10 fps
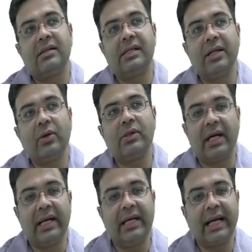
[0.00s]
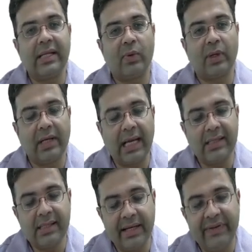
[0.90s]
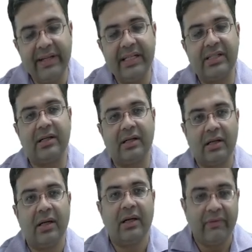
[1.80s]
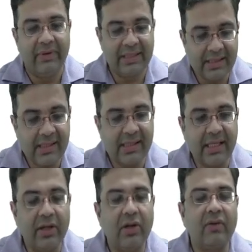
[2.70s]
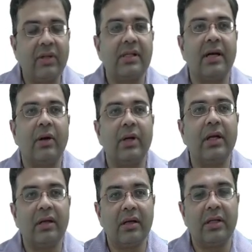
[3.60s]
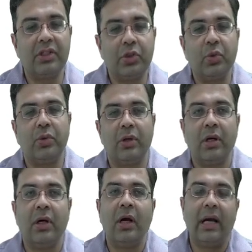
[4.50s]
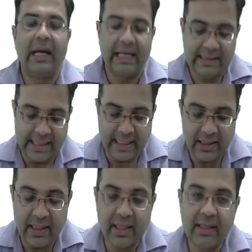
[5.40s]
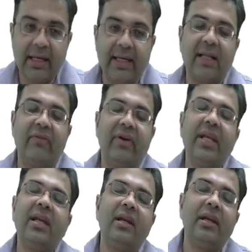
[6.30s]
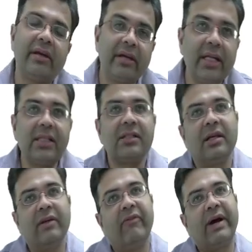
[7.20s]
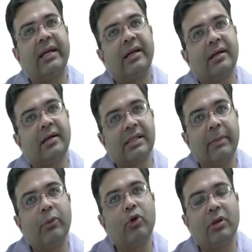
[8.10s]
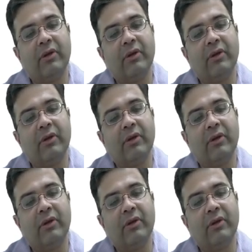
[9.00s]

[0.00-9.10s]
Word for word: serosa it has what it has is adventitia which is just thickening of the surrounding tissue and second thing is it has a very rich lymphatic submucosal